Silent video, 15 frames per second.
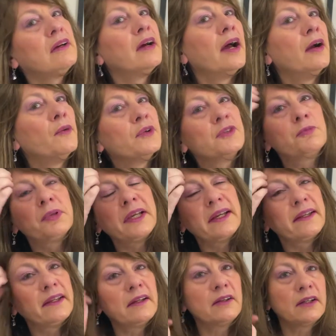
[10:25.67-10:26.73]
I was
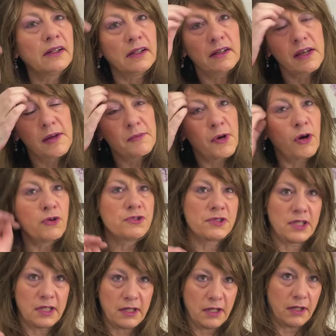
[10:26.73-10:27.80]
planning, um,
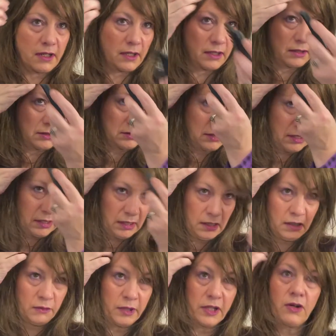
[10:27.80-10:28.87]
hosting a,
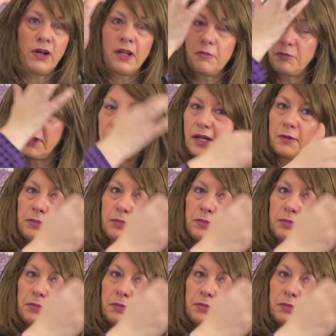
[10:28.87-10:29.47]
we call it PI